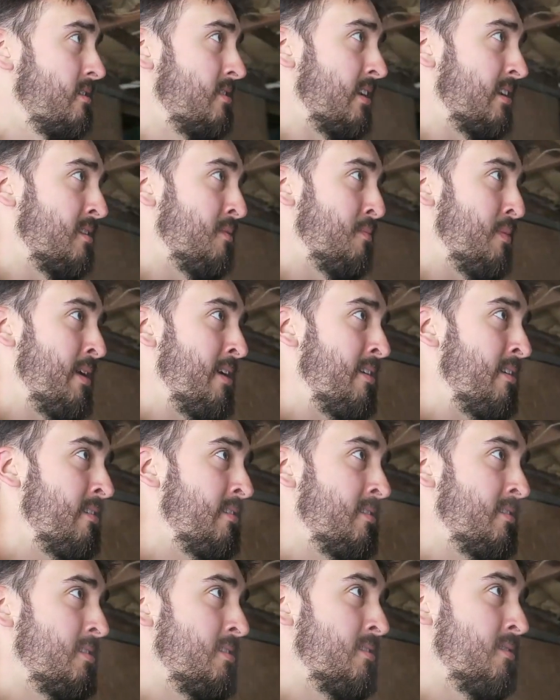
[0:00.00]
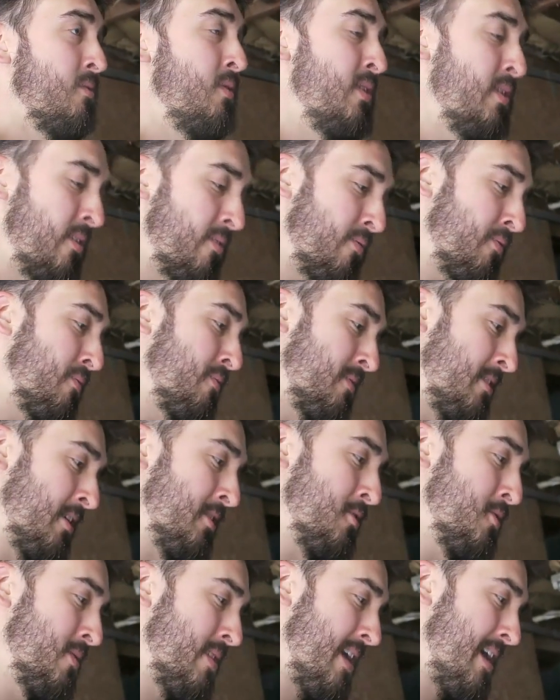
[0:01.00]
off. Check the bearings. We to
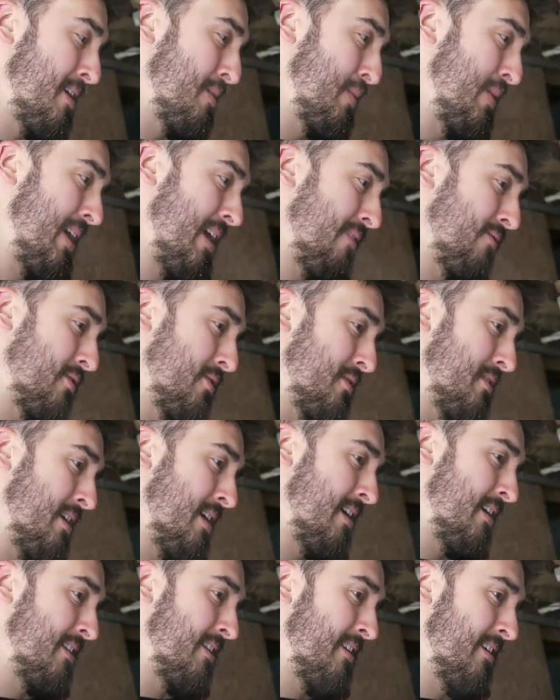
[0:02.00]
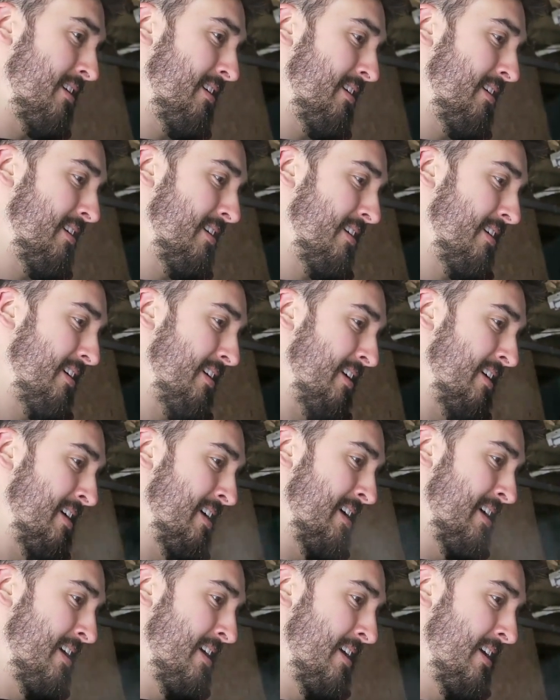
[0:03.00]
do that we have to take the
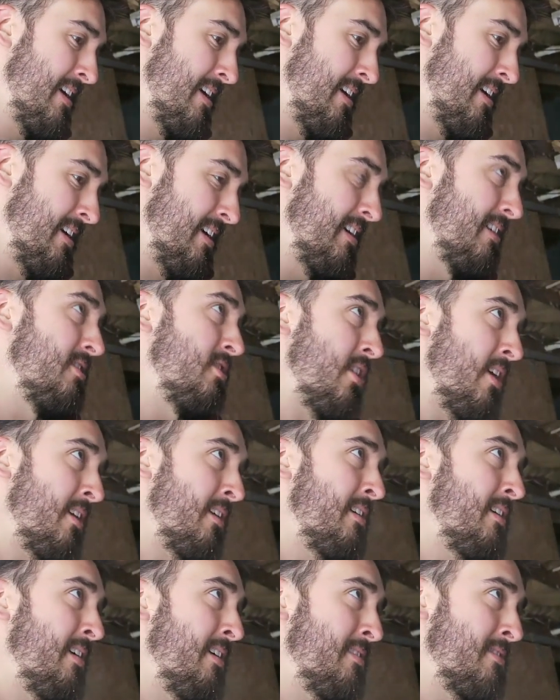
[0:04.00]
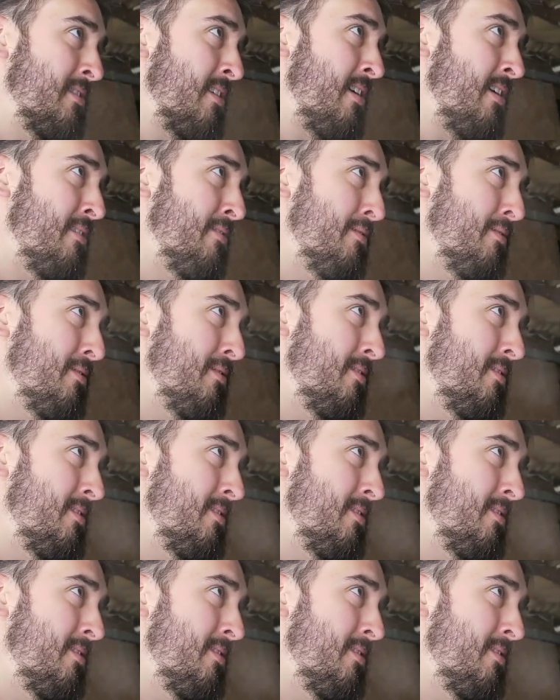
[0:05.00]
engine out, chain case off.